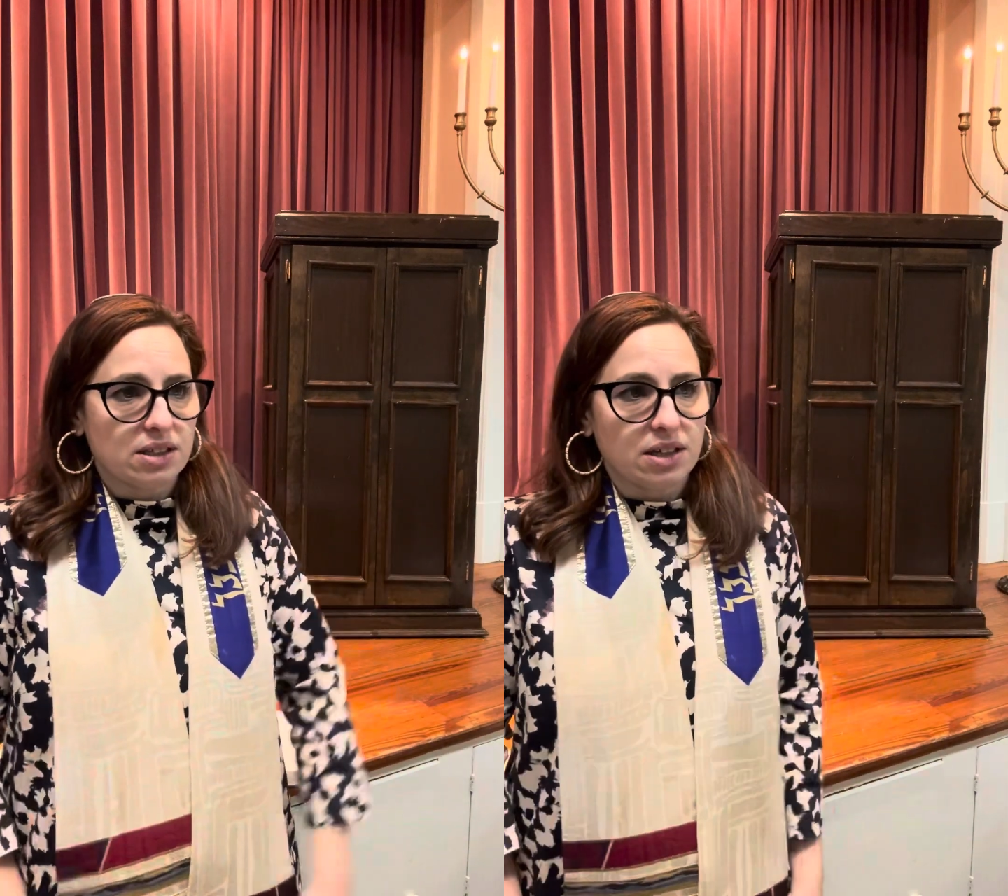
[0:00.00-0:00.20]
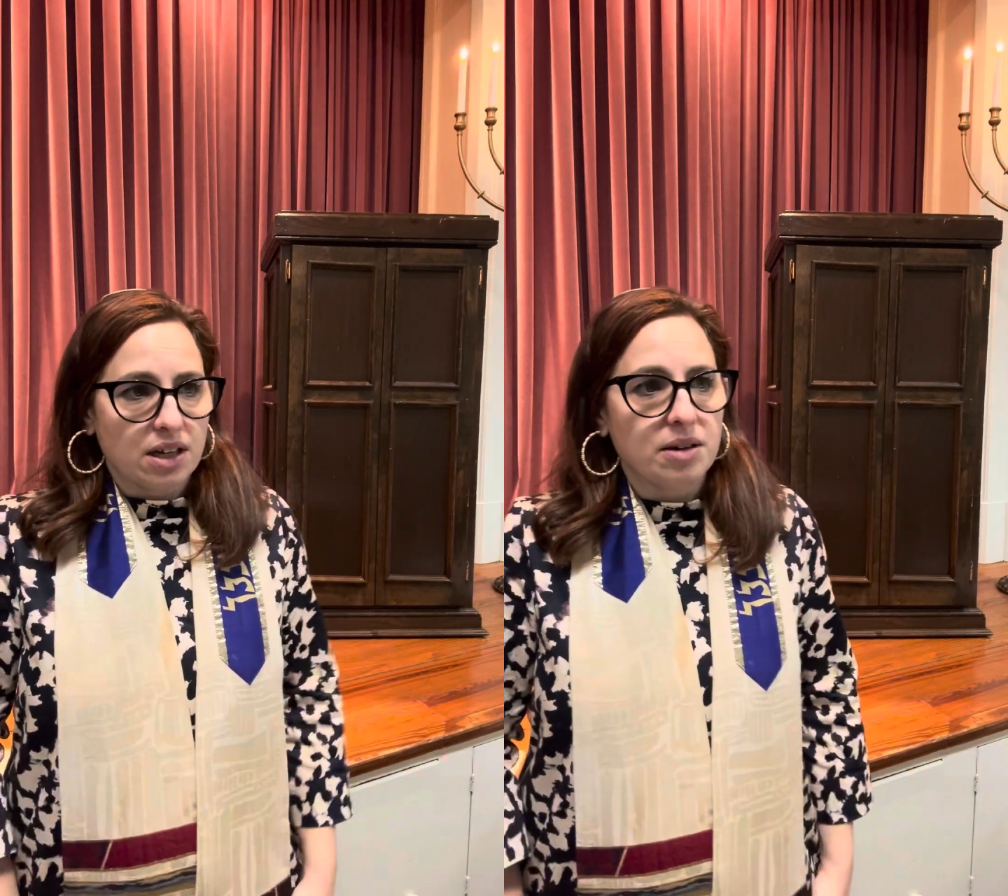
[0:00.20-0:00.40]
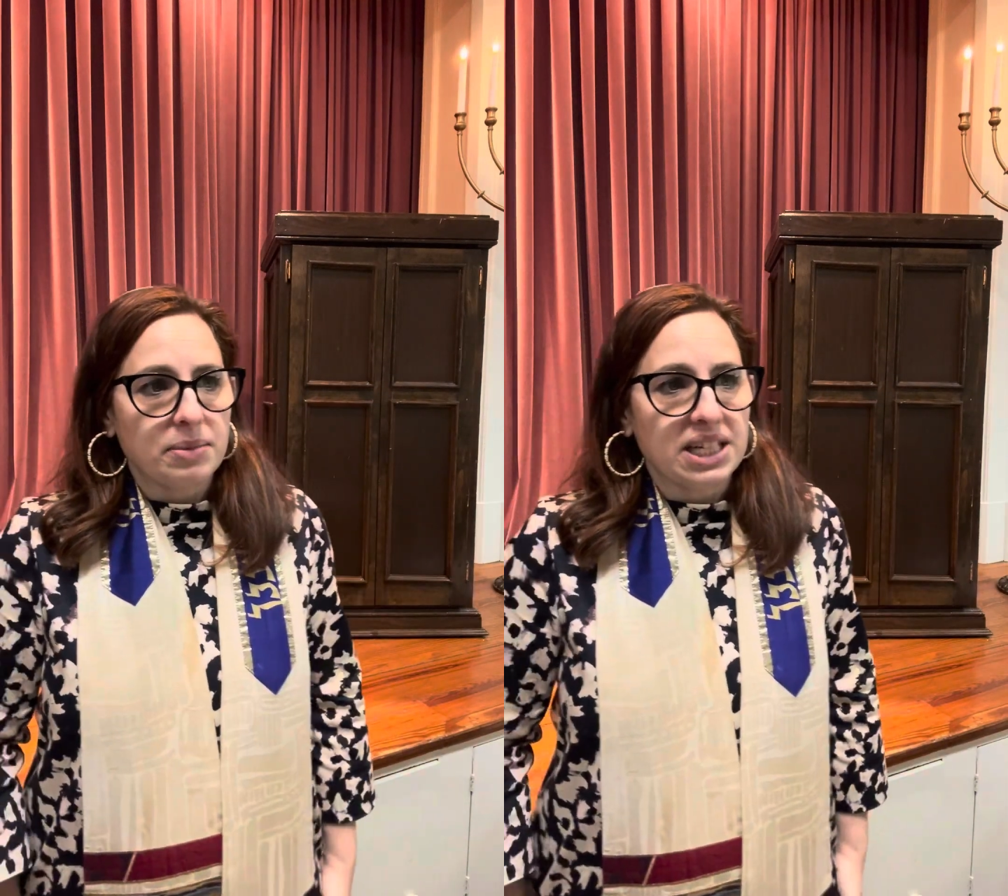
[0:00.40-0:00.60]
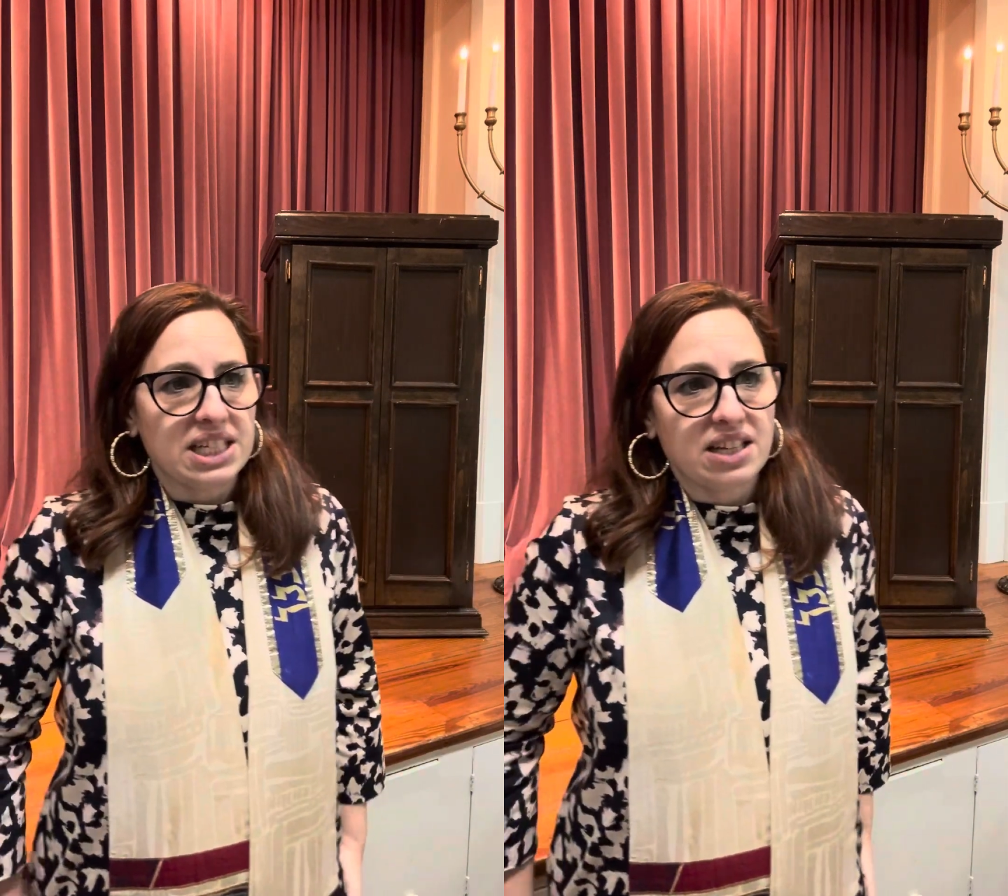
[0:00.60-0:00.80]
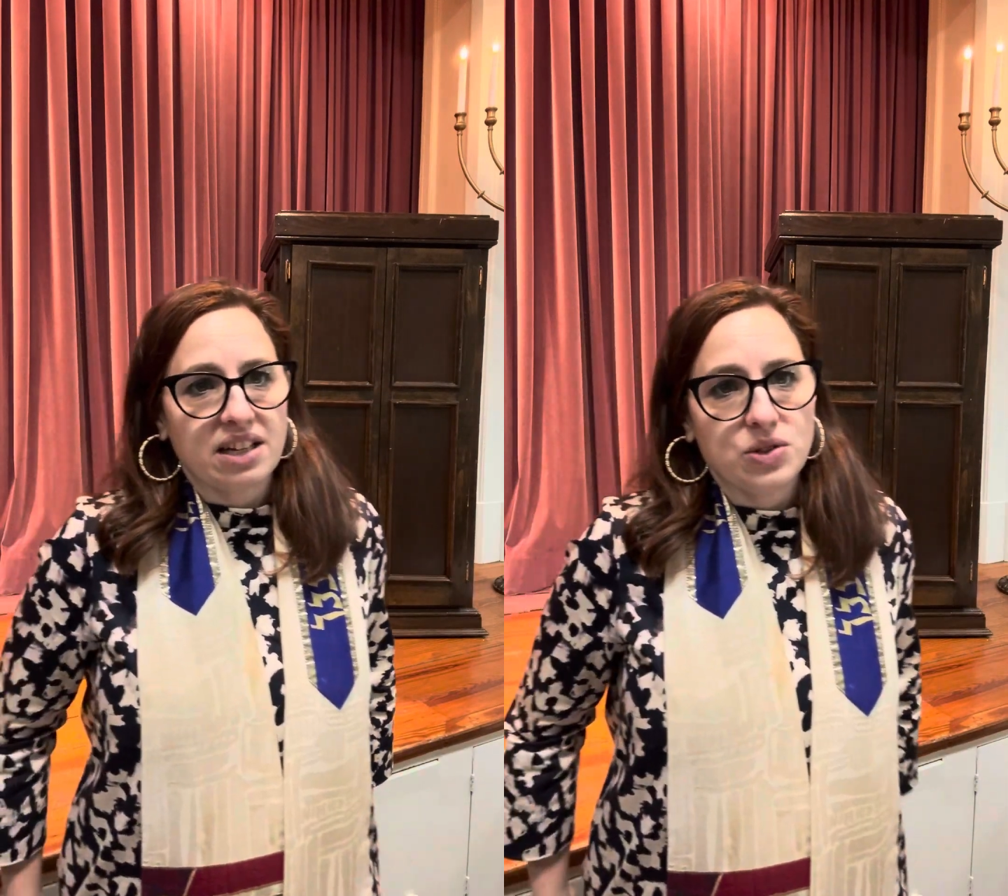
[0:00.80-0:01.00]
I
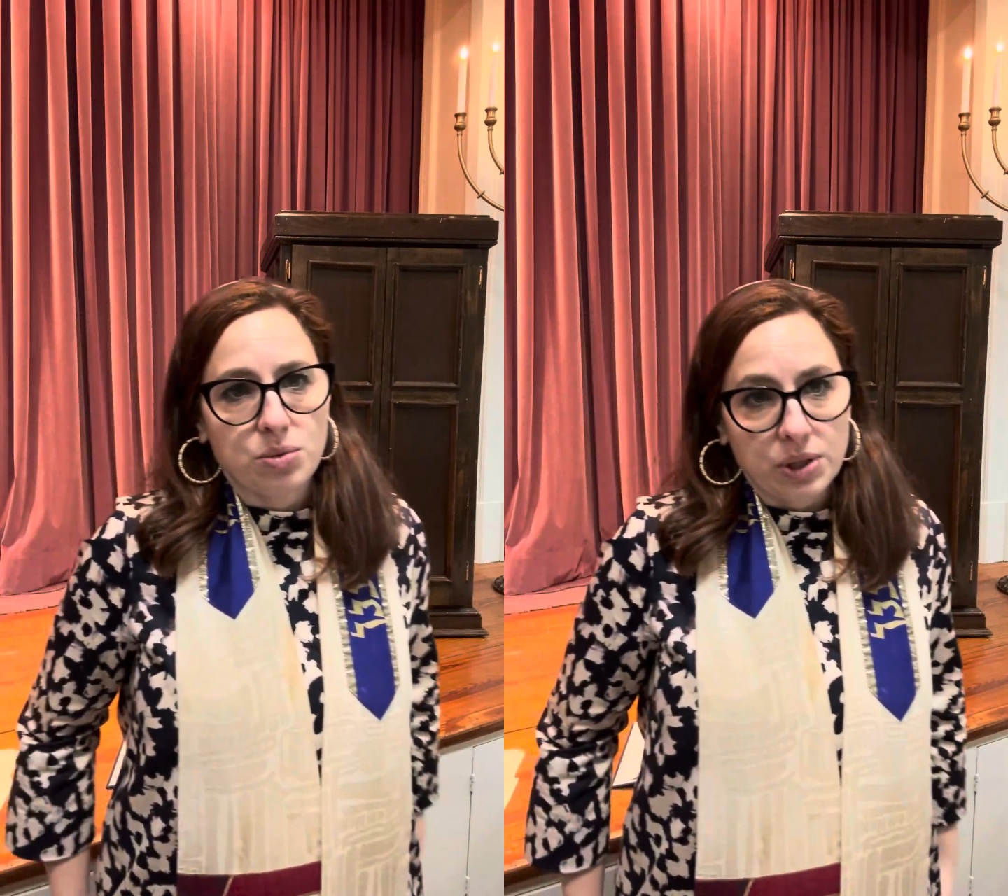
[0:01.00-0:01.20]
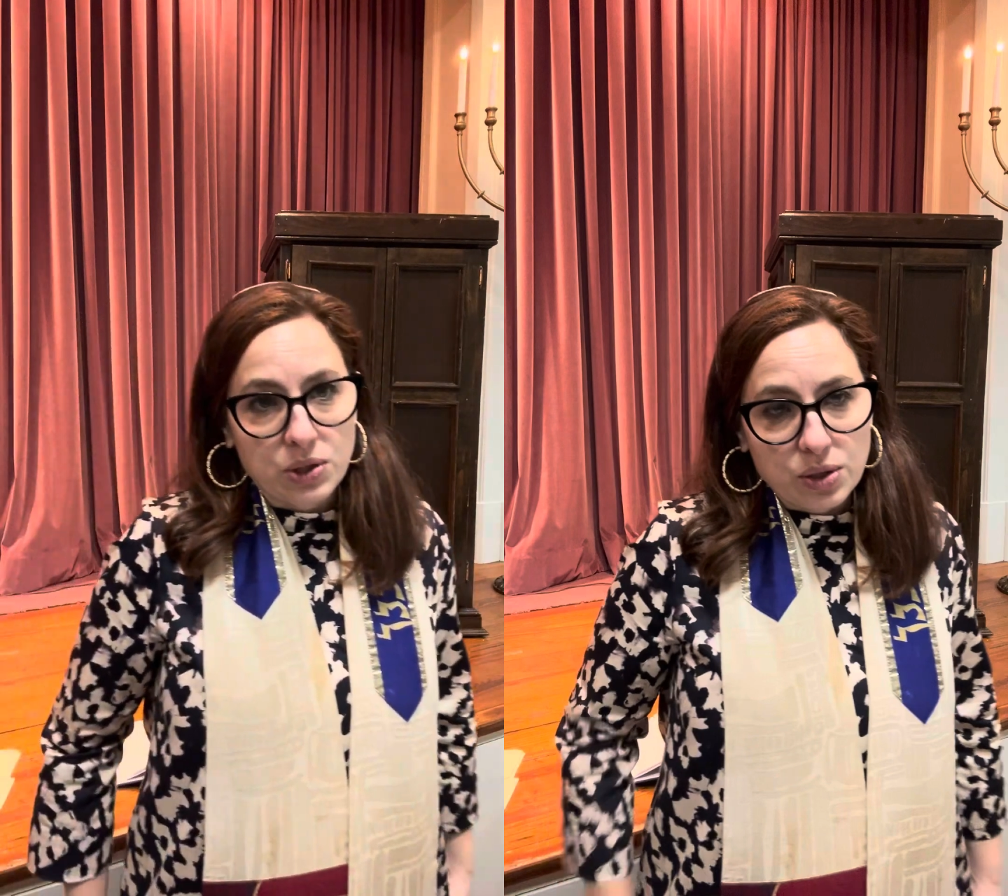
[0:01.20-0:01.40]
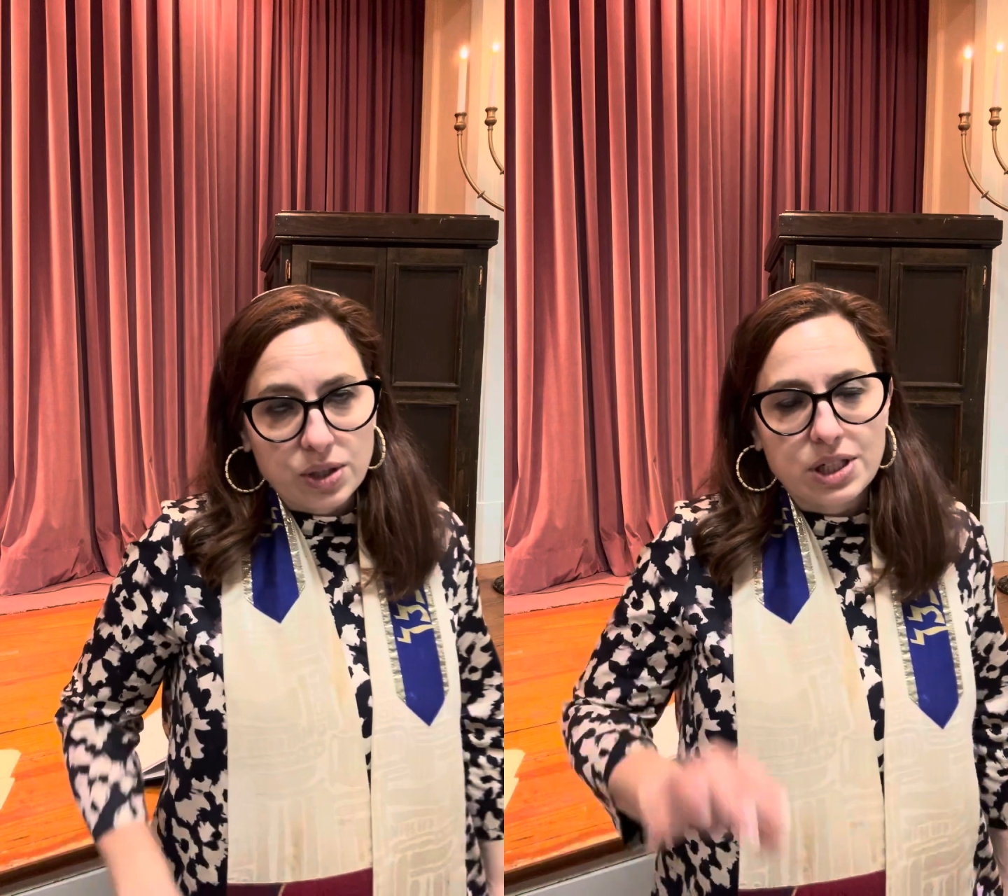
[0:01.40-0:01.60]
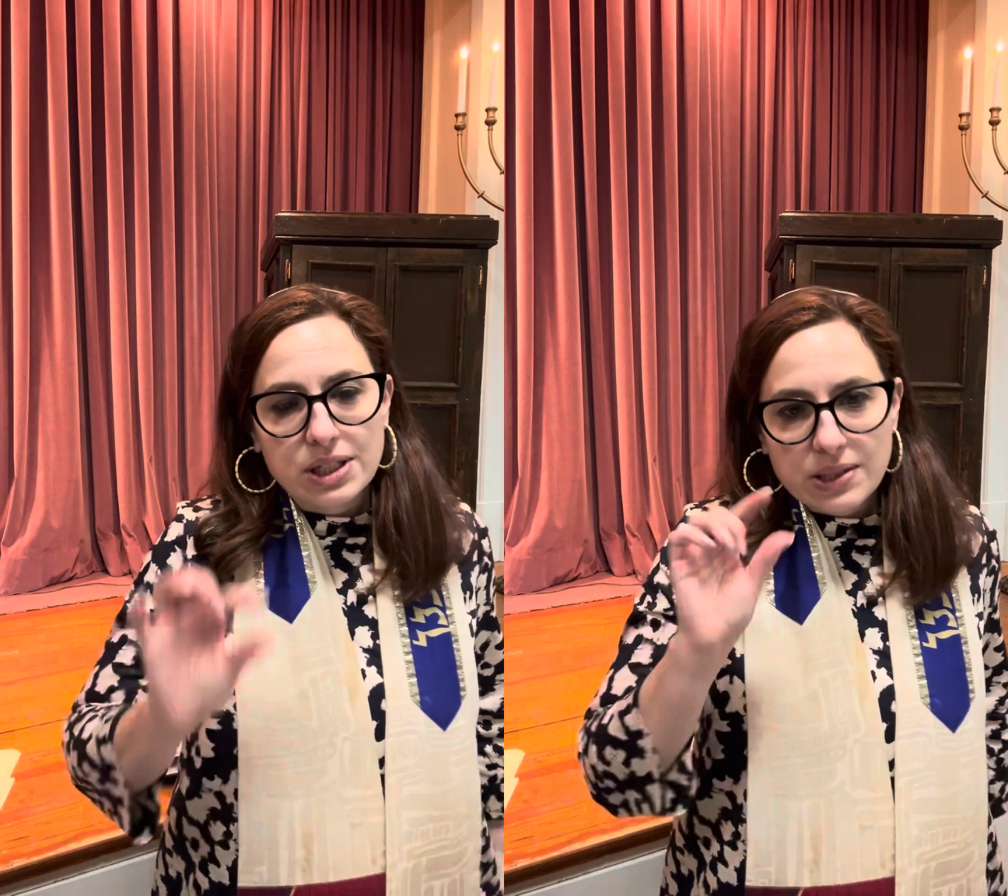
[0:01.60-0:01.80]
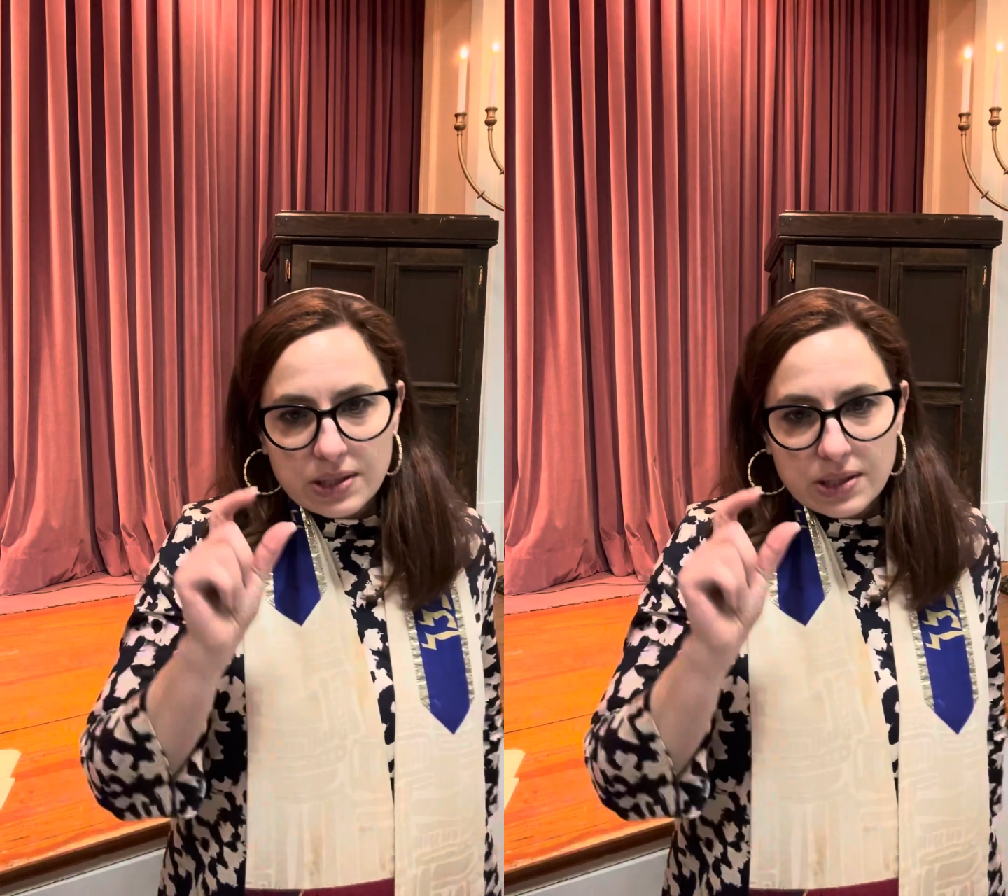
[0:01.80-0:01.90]
decided to research just